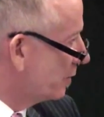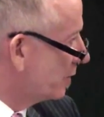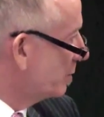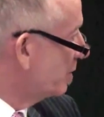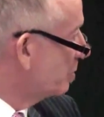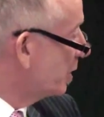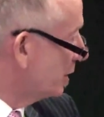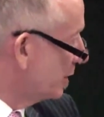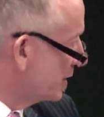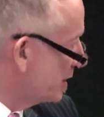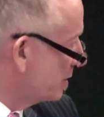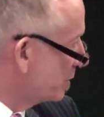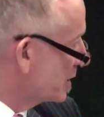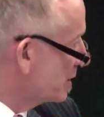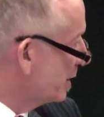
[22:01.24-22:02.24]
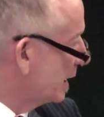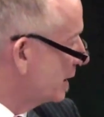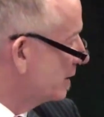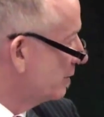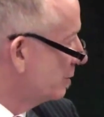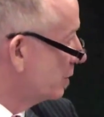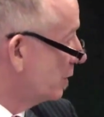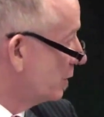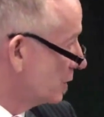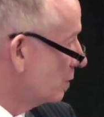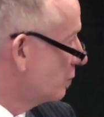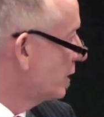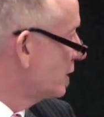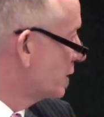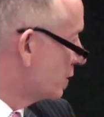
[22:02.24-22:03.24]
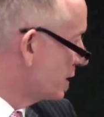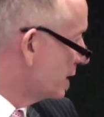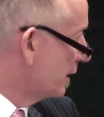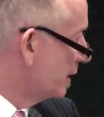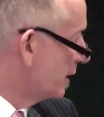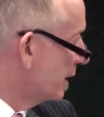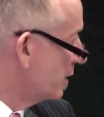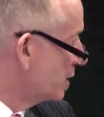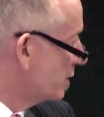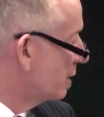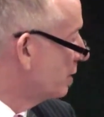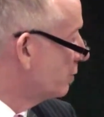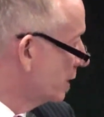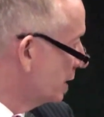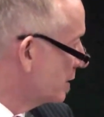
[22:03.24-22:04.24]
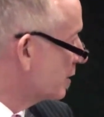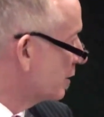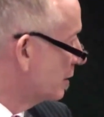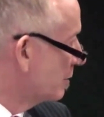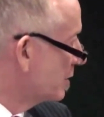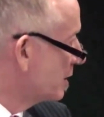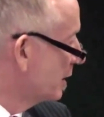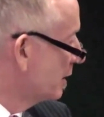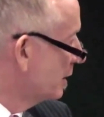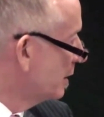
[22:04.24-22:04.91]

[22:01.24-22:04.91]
from a policy perspective, but also resource allocation in real terms,